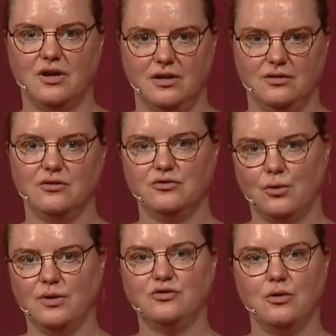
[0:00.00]
and
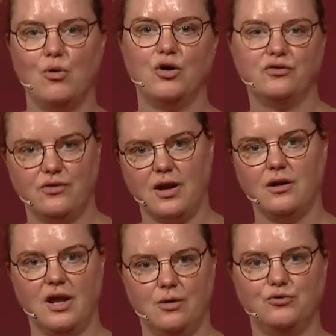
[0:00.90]
so it's the
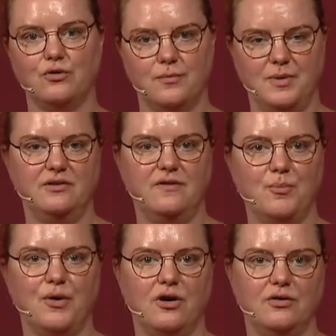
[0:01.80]
monitoring and observability
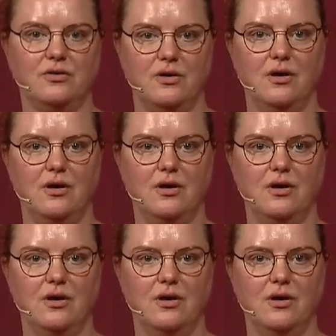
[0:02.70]
part